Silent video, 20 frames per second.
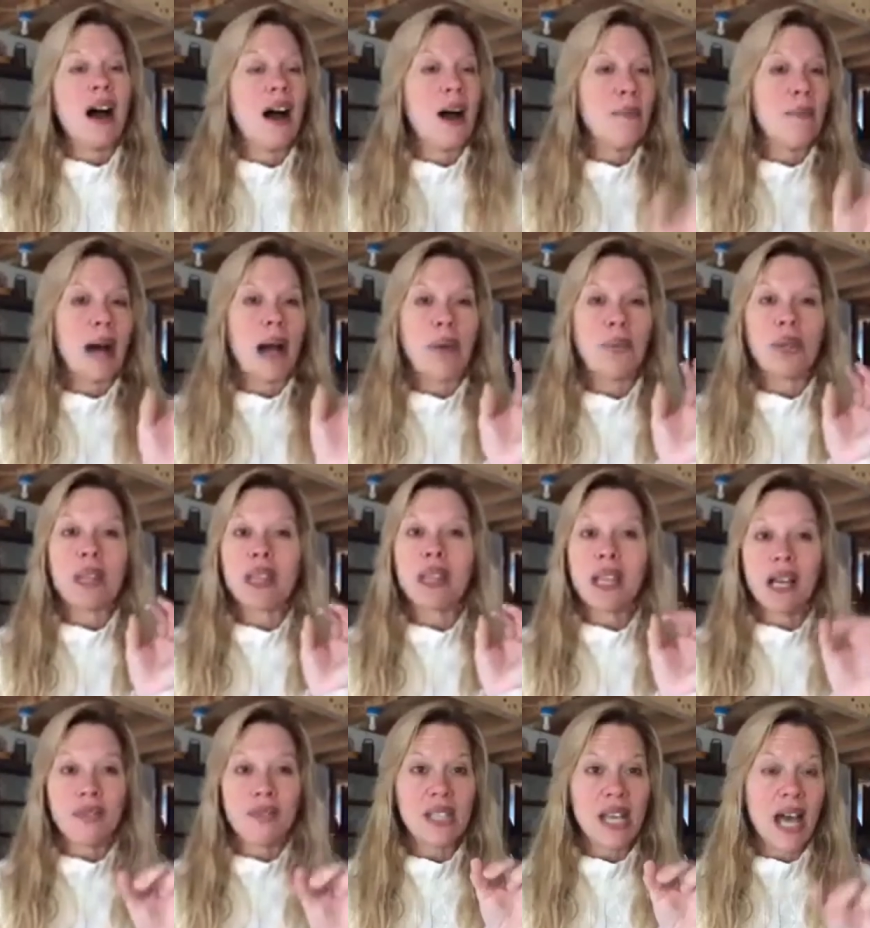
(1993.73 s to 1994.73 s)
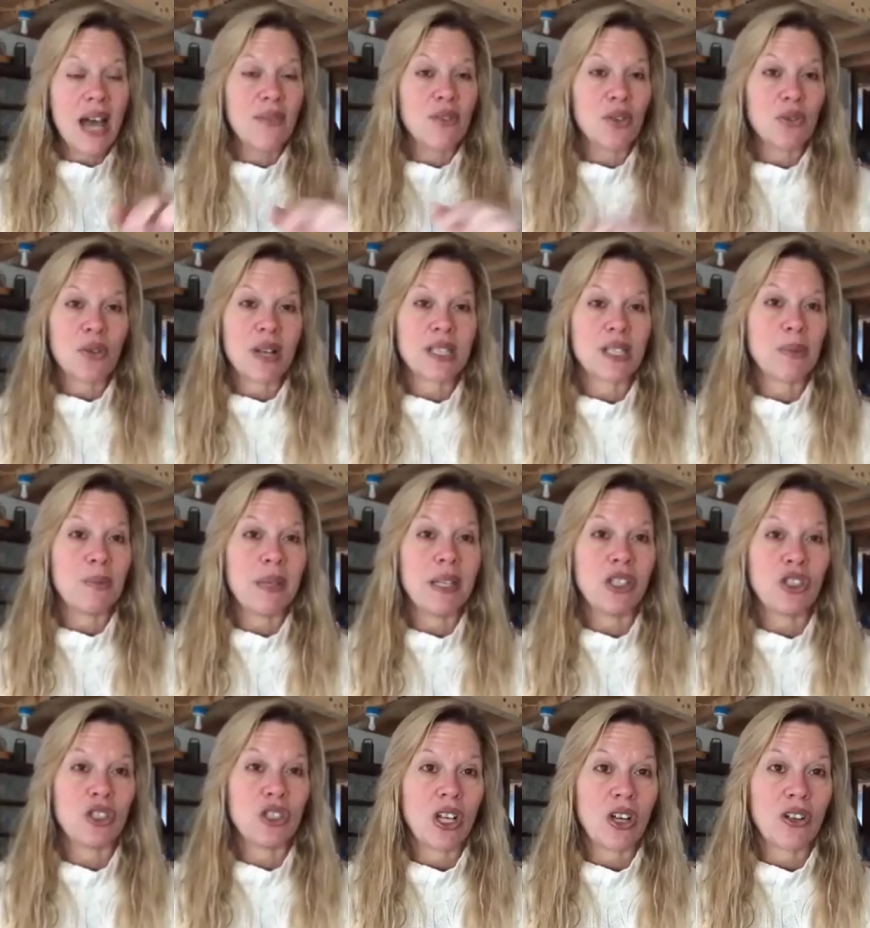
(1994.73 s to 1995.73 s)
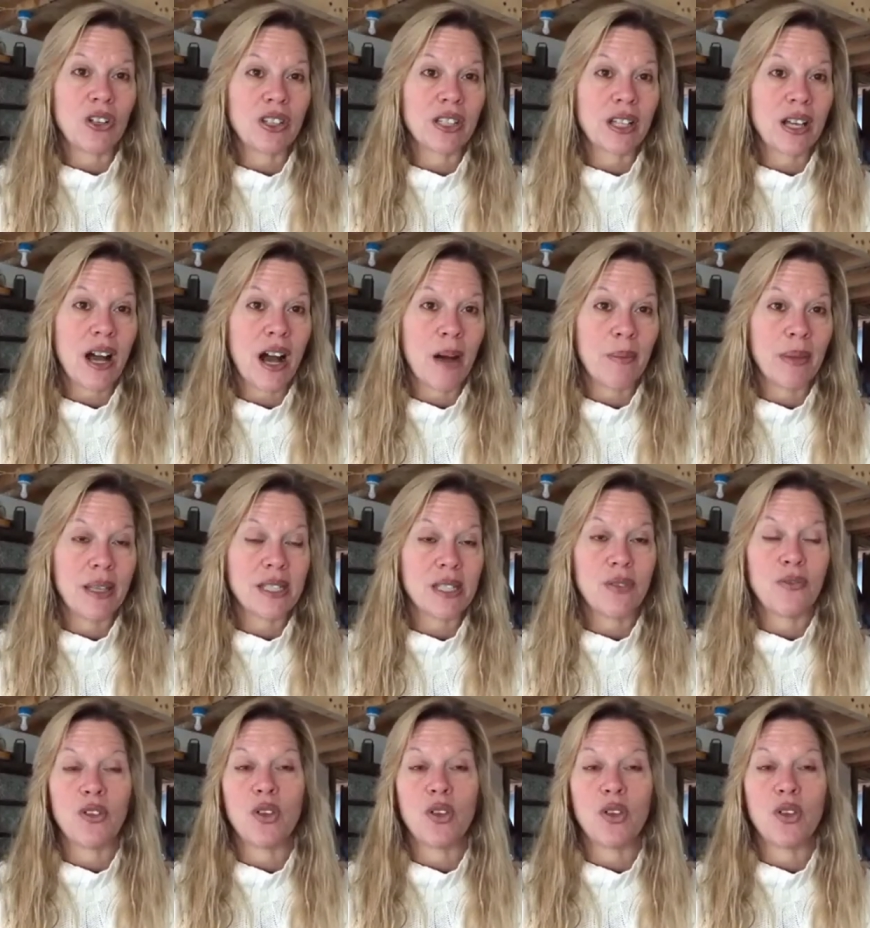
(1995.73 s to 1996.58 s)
um, I would love to have your recipes shared in the comments.